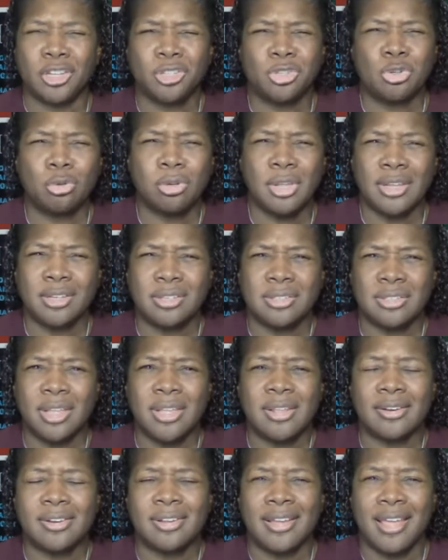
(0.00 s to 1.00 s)
2 days
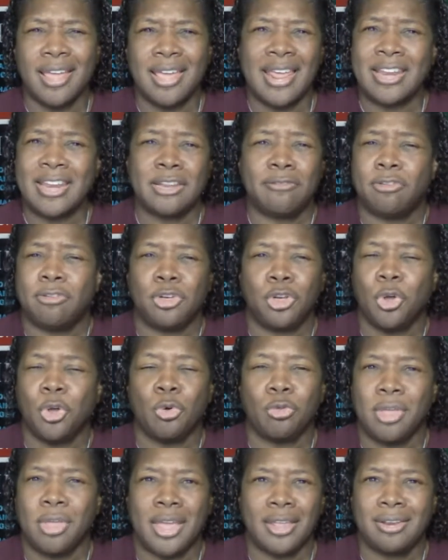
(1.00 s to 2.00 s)
later. And I didn't even
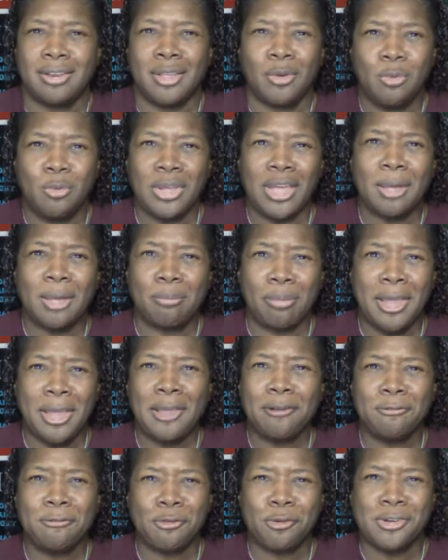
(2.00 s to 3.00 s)
know that we got
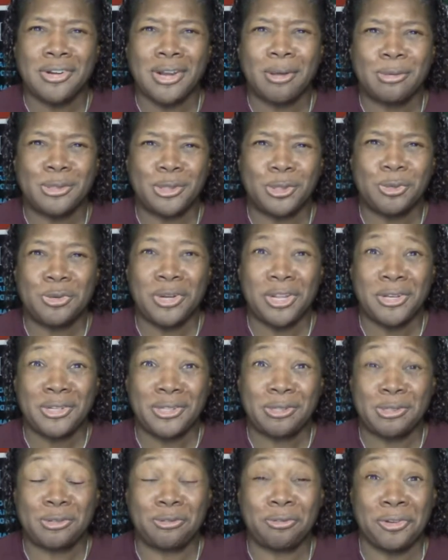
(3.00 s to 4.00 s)
paid for it. I was doing it
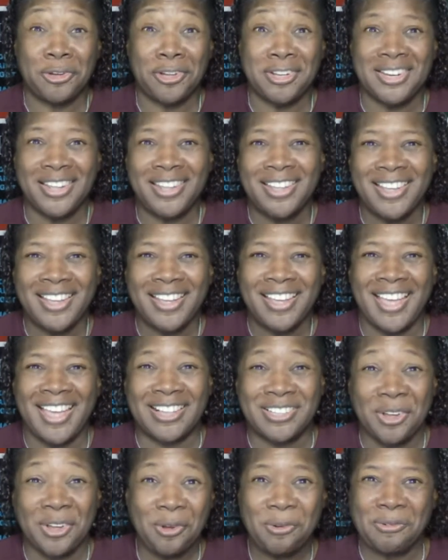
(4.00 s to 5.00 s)
because it's fun. And
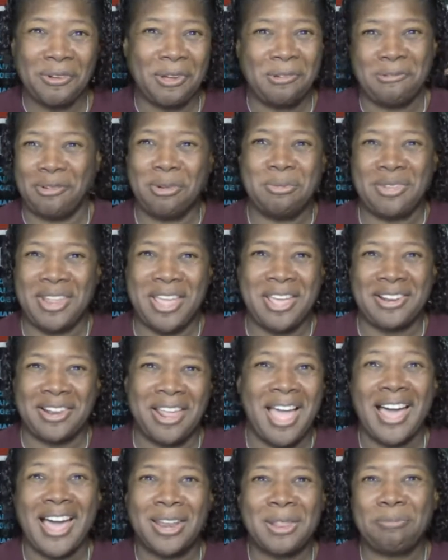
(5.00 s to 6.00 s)
so I went down
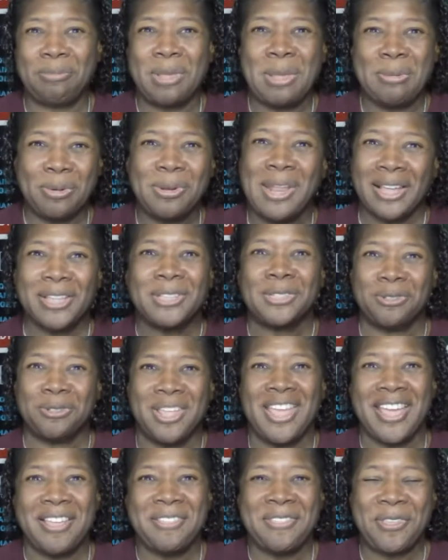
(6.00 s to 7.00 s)
and holler at people. I can do
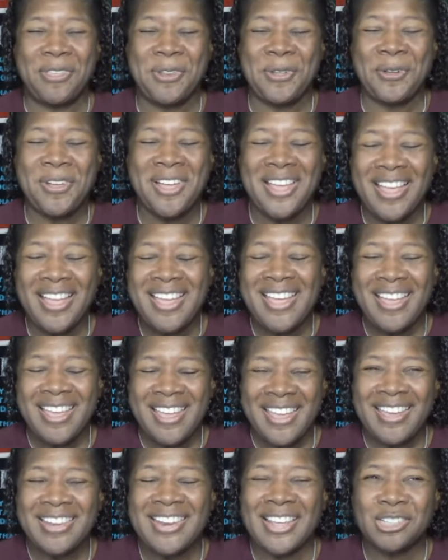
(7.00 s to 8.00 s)
that.
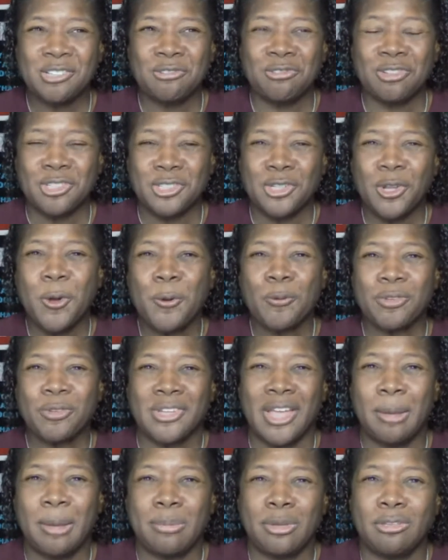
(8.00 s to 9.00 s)
And as a result,
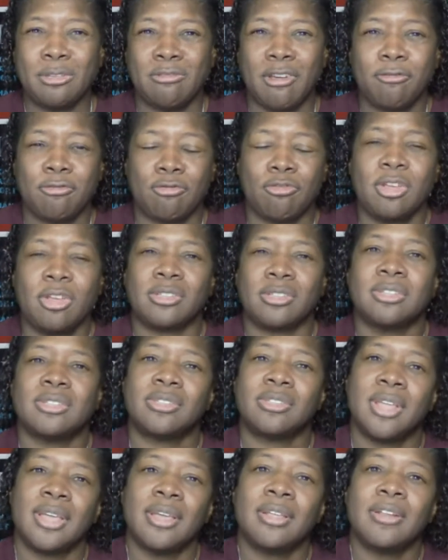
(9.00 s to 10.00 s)
I've been refereeing
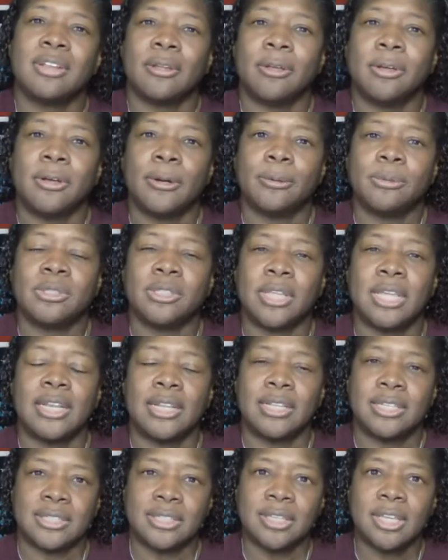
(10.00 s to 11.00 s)
since then, since
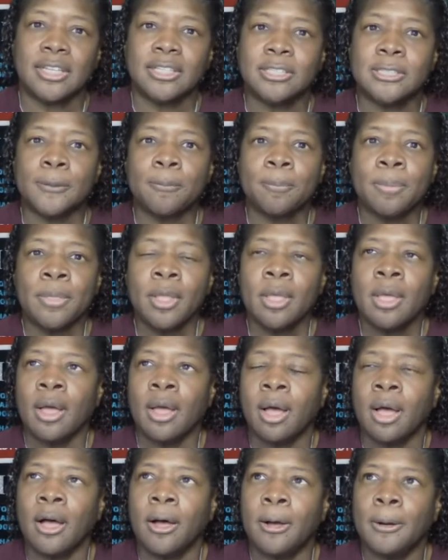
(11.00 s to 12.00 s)
'86.
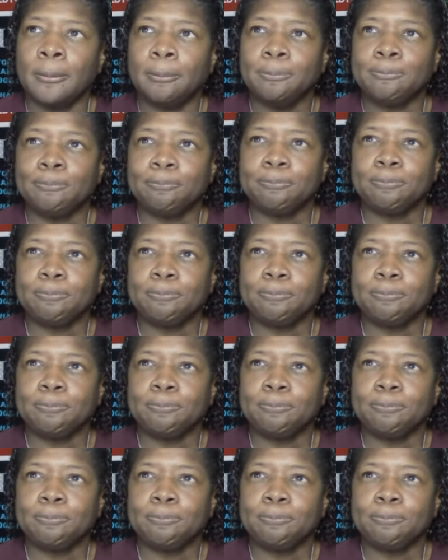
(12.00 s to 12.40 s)
Um,